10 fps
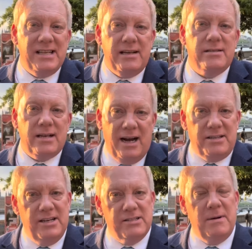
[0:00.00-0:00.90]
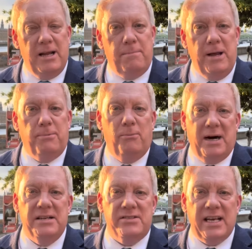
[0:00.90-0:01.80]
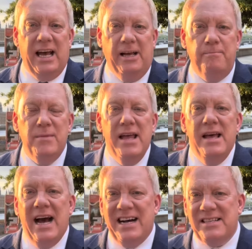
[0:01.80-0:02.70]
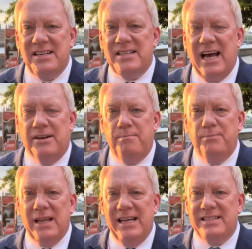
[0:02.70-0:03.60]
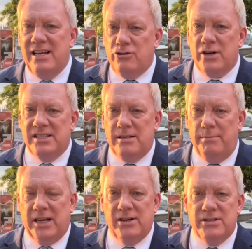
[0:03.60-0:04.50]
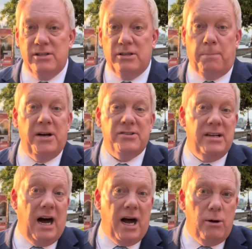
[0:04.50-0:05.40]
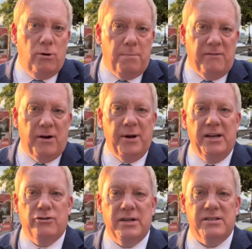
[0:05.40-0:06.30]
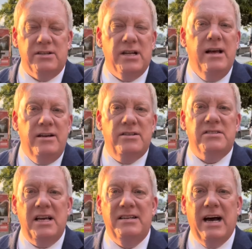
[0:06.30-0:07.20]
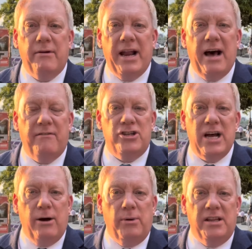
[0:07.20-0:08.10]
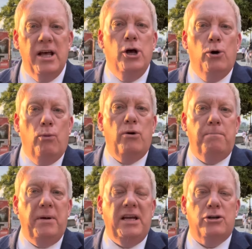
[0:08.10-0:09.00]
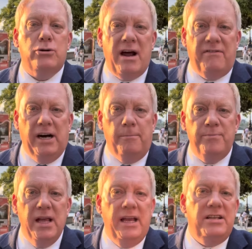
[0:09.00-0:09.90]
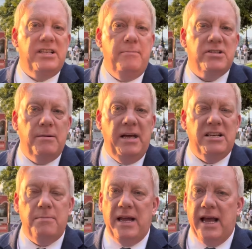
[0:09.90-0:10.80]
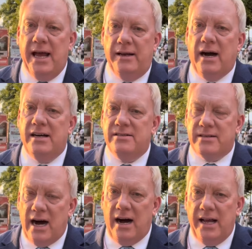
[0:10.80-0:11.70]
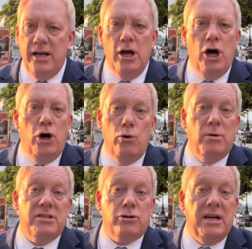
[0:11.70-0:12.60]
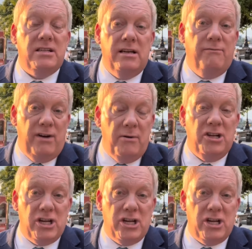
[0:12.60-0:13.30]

as exciting as many people might say. As I said, it's interesting because the person I would be very interested to sit down and a chat with would be Trevor. He seems to me to be a nice guy who was treated very